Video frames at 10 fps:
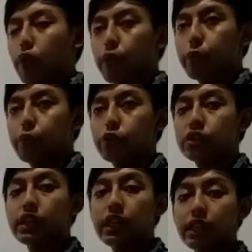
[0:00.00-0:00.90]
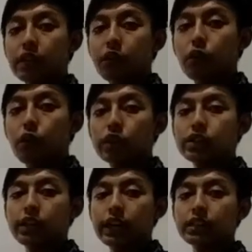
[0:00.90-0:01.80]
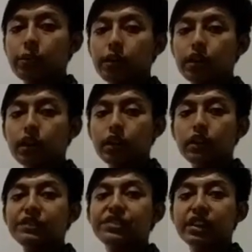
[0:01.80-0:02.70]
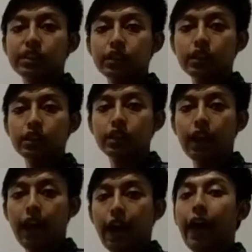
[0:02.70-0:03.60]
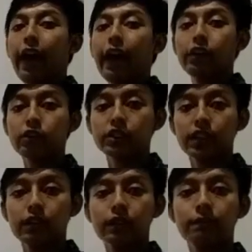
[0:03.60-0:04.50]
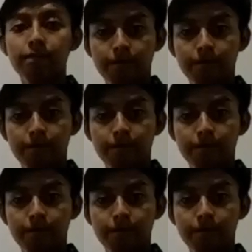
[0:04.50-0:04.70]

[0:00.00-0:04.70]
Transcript: morpheme used, and for example, children and oxen.